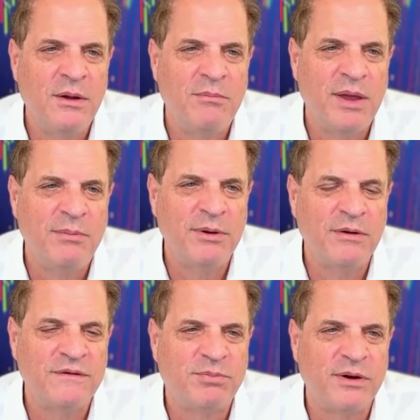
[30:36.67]
Maybe
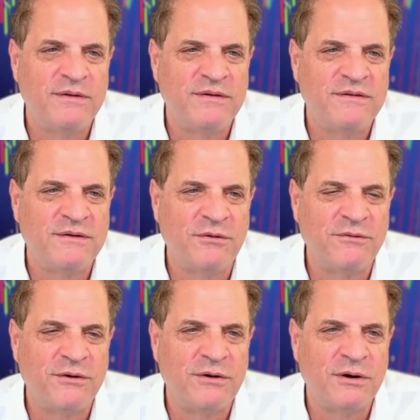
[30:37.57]
it'll spread to
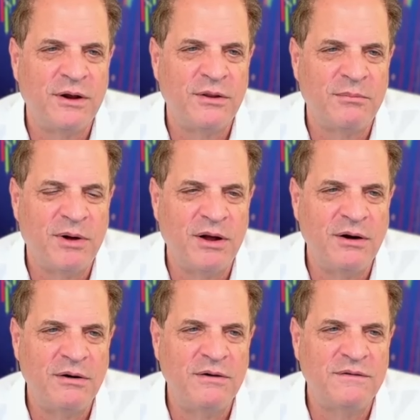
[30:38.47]
silver and the
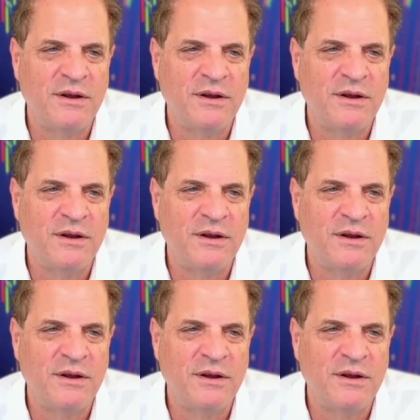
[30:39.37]
miners,